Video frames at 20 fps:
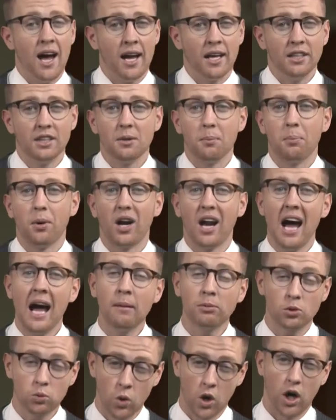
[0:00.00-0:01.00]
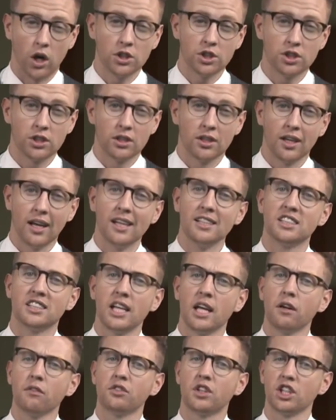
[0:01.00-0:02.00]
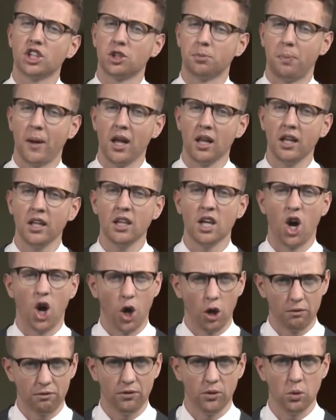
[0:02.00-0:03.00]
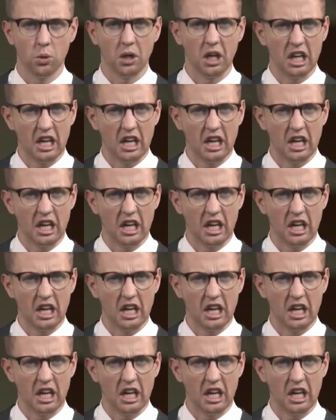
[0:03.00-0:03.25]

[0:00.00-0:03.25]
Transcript: And perhaps worse, instead of dispelling hurtful,